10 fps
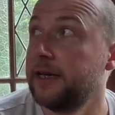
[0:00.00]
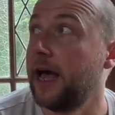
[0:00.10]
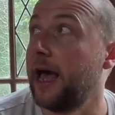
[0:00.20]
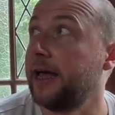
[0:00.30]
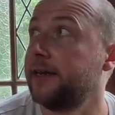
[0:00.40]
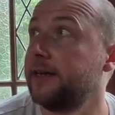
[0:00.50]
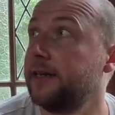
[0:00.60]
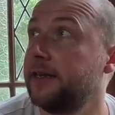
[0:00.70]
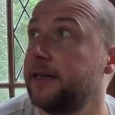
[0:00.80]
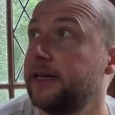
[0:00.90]

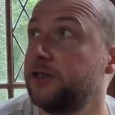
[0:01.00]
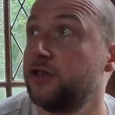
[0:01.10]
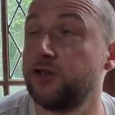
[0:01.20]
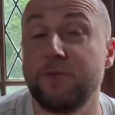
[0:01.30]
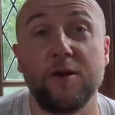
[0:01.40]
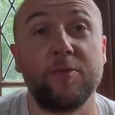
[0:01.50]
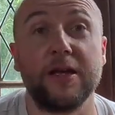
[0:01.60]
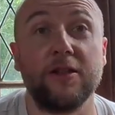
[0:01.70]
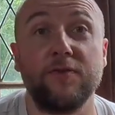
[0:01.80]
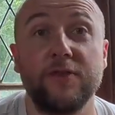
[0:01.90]
and it's just meant to be
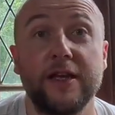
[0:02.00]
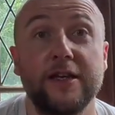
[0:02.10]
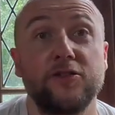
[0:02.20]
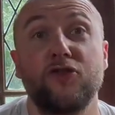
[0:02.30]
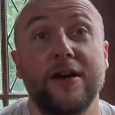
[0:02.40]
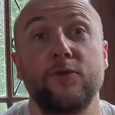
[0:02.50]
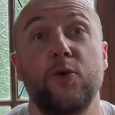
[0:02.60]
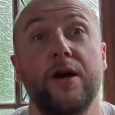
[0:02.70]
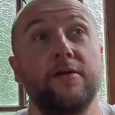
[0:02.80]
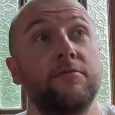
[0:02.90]
a lovely,
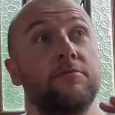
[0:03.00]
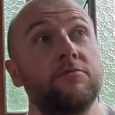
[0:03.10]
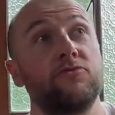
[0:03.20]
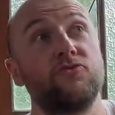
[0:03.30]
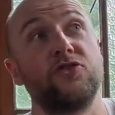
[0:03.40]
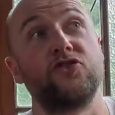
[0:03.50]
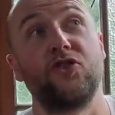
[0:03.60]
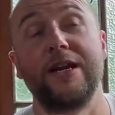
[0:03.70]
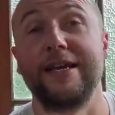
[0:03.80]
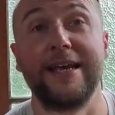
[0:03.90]
tranquil
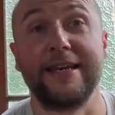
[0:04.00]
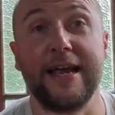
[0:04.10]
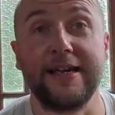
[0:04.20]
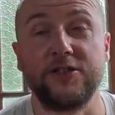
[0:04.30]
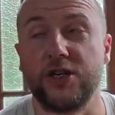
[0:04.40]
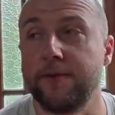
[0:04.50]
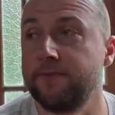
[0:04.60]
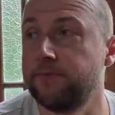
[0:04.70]
retreat in nature.